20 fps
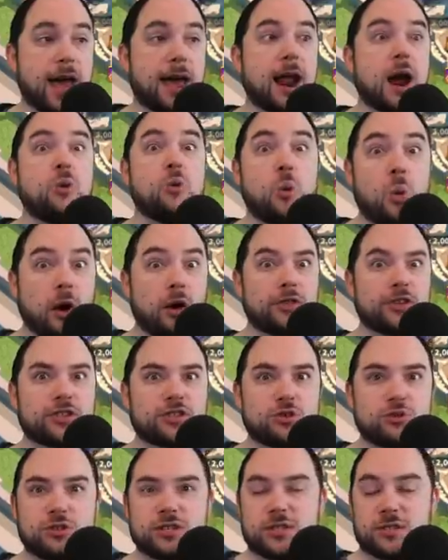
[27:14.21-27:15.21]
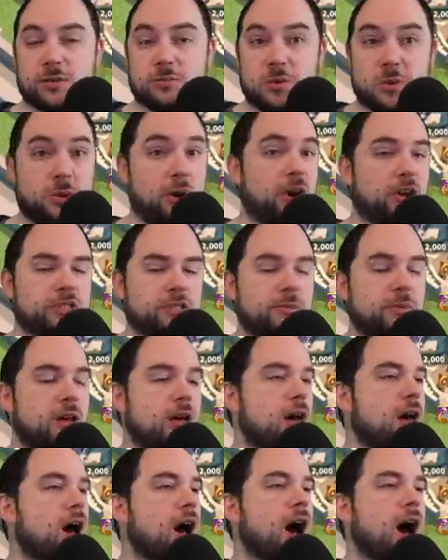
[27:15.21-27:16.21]
And I want this new system to be awesome.
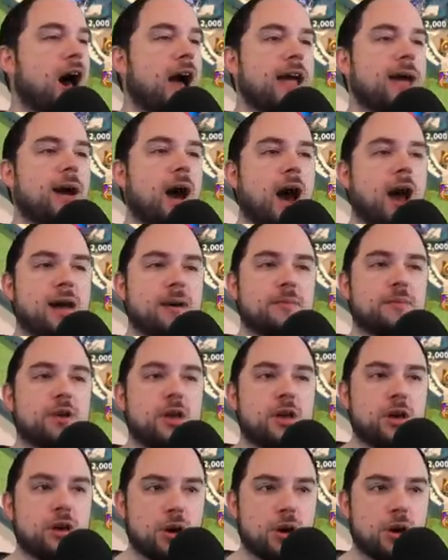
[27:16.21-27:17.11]
I, I am